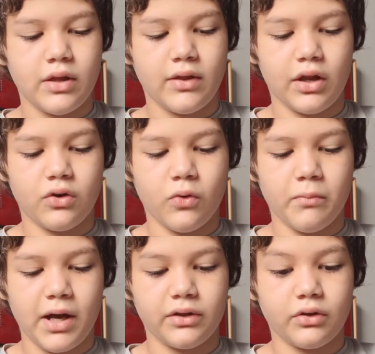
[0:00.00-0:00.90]
that no
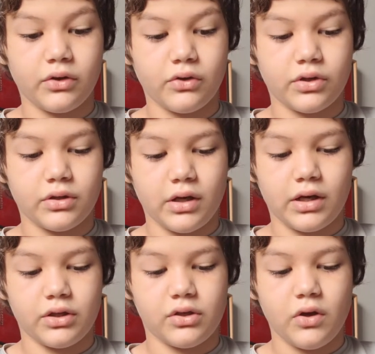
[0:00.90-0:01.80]
matter your
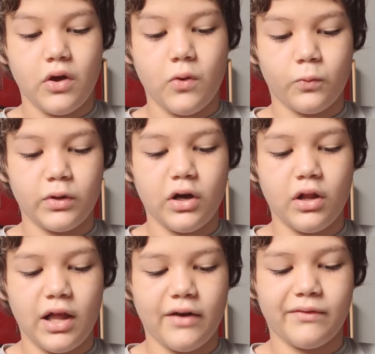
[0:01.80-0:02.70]
size, we
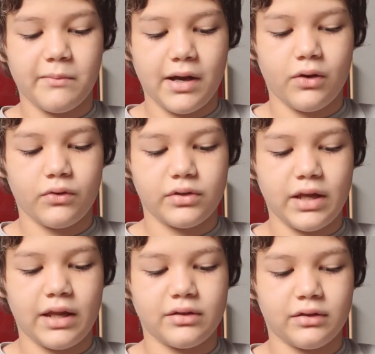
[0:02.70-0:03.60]
all have a
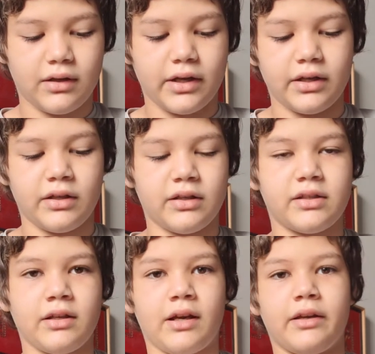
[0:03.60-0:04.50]
mouse and lion
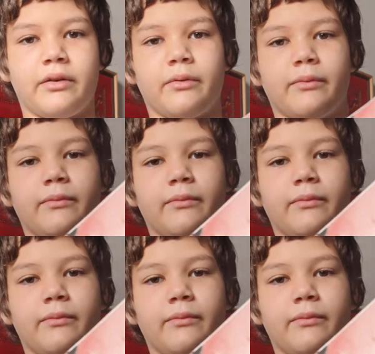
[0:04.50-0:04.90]
inside.